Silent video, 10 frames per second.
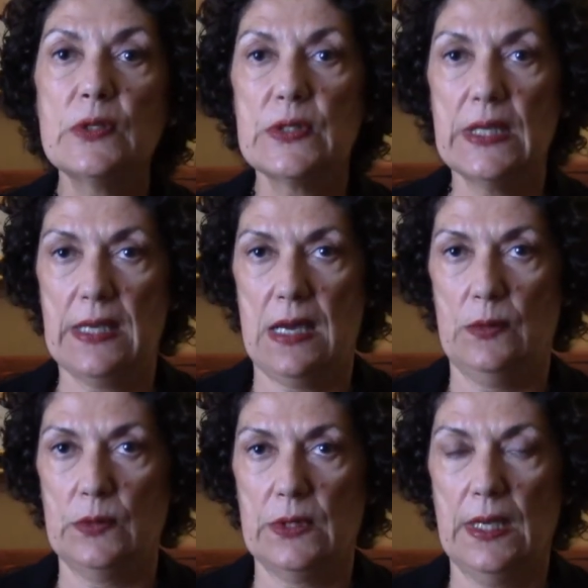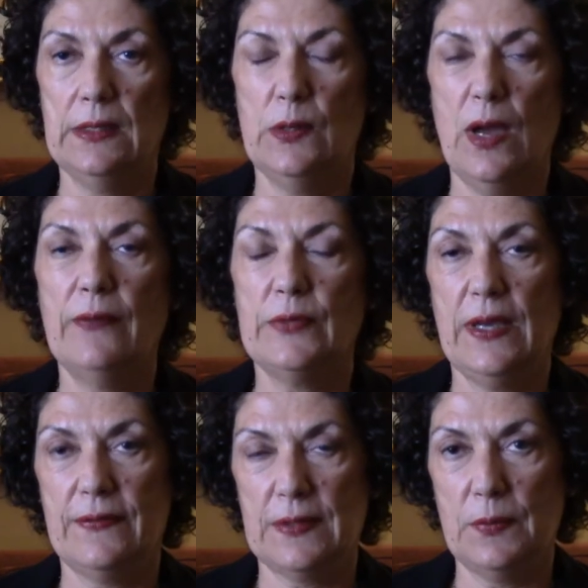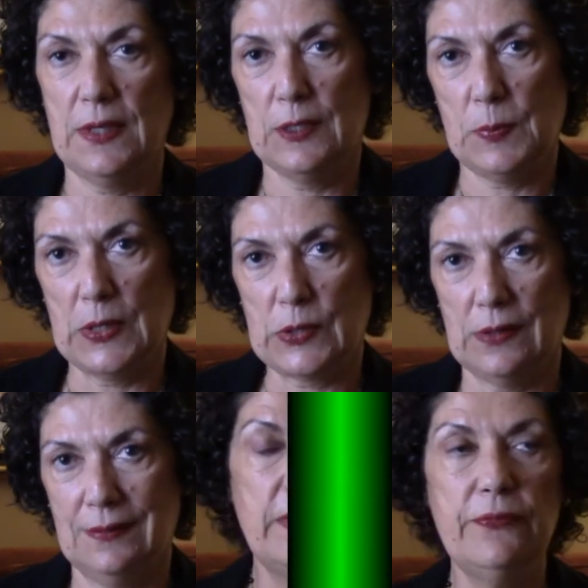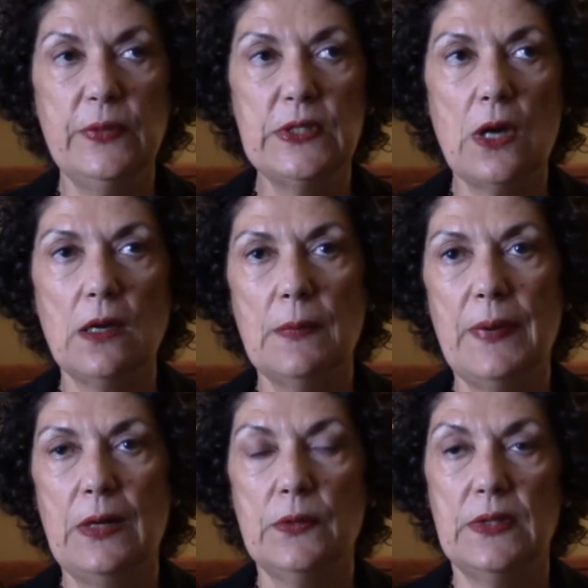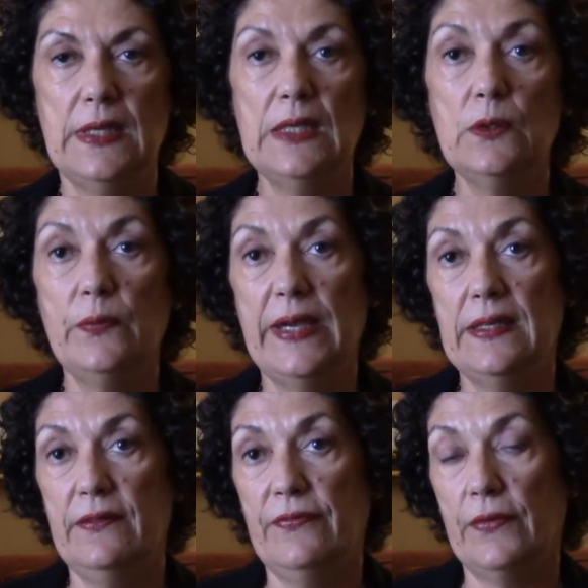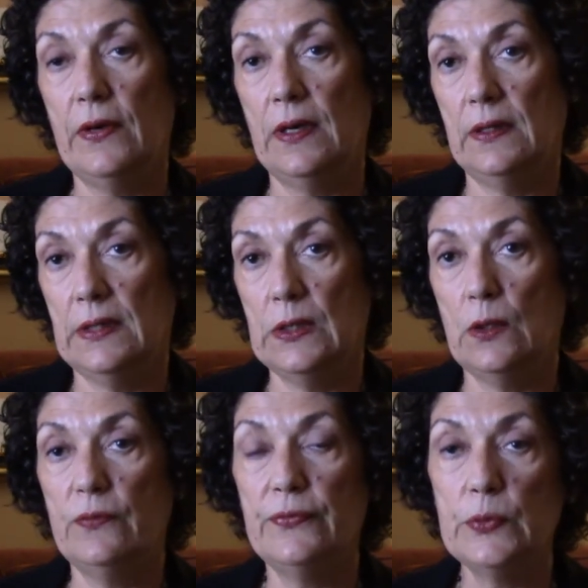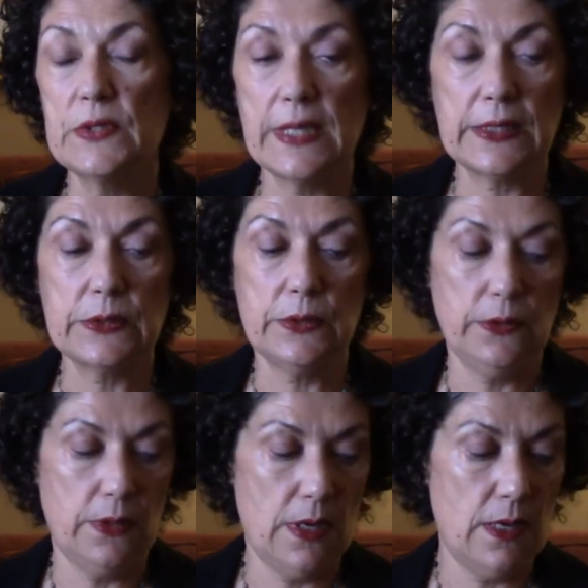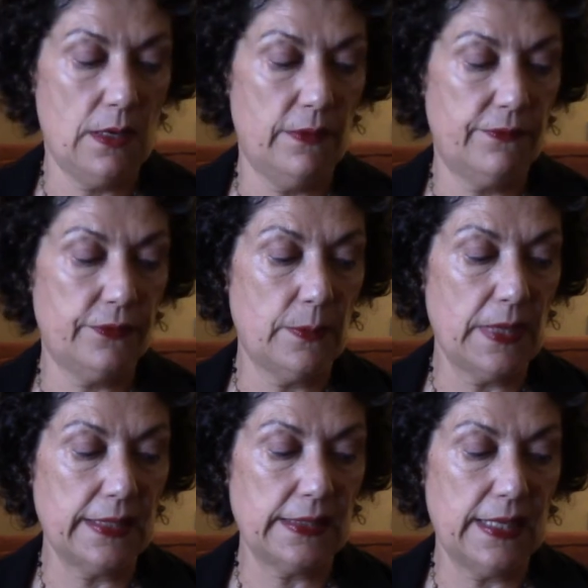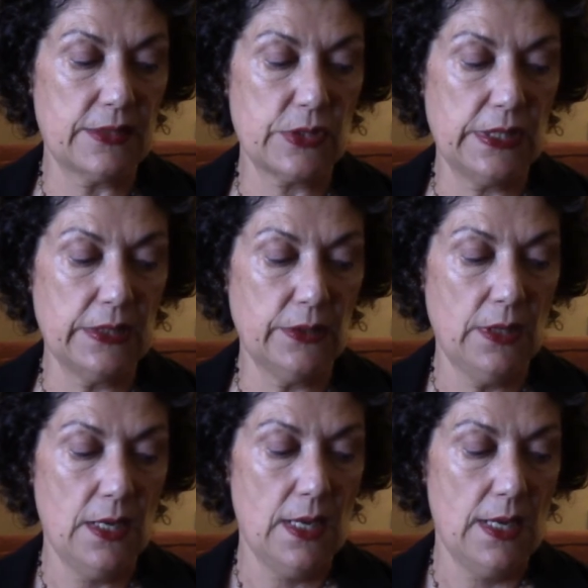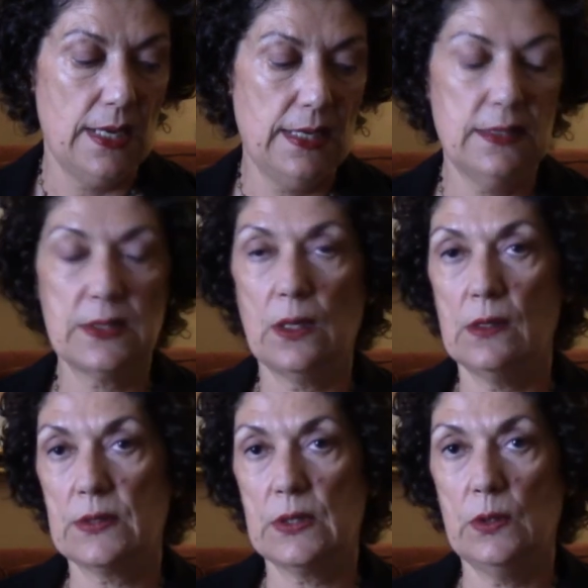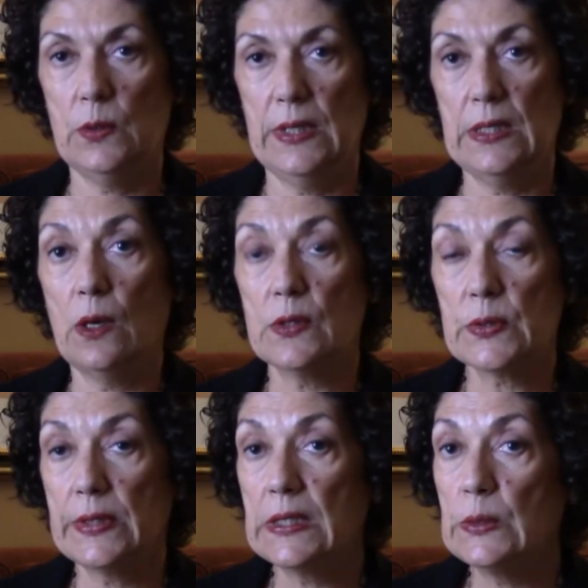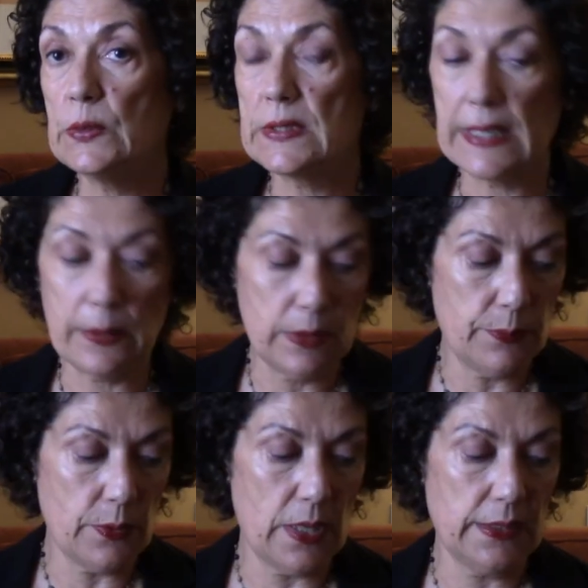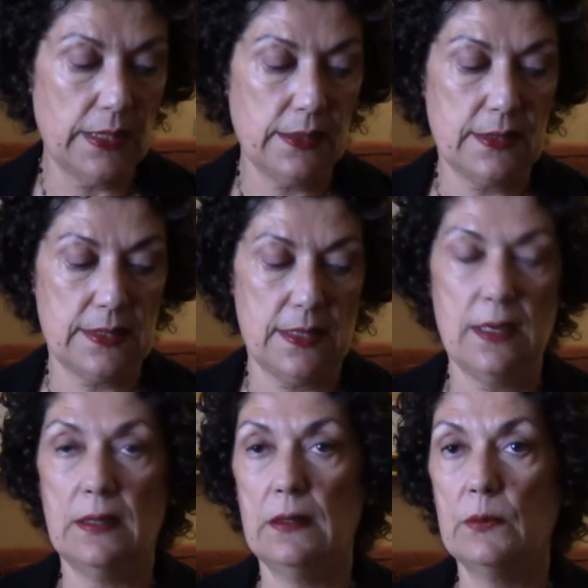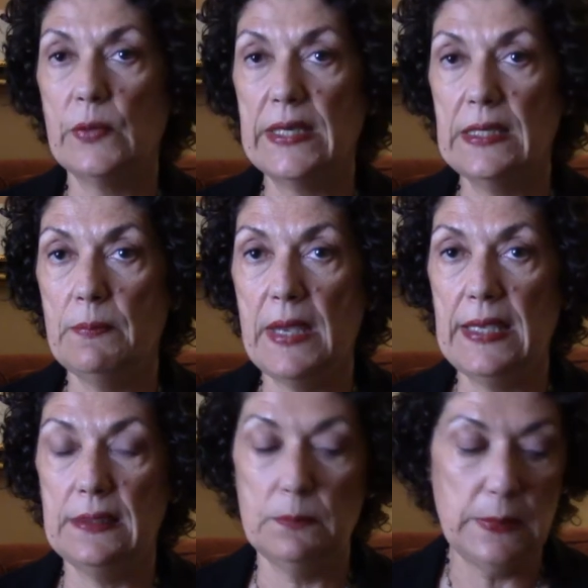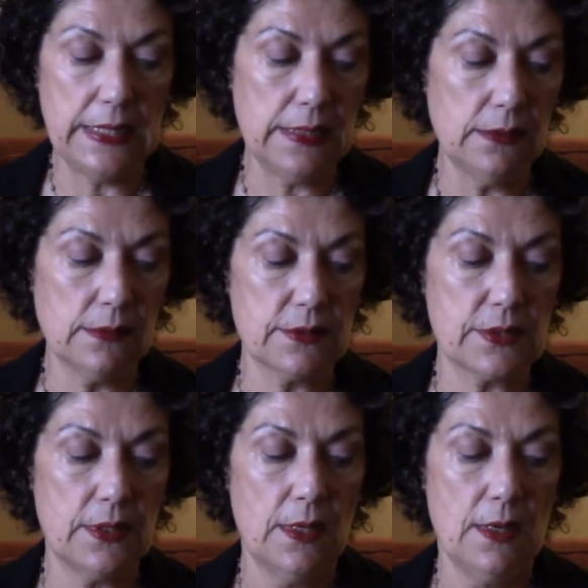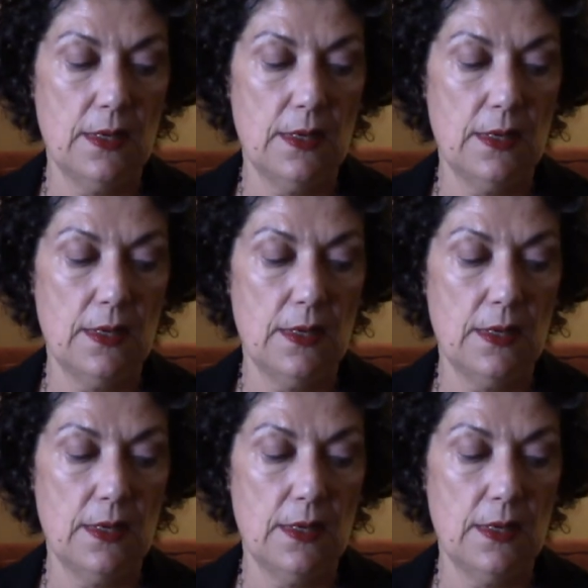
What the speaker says: stick out, and you have to have something special. If we talk about the innovative you know, food sector from like last year, it also includes dairy products, ready-made meals,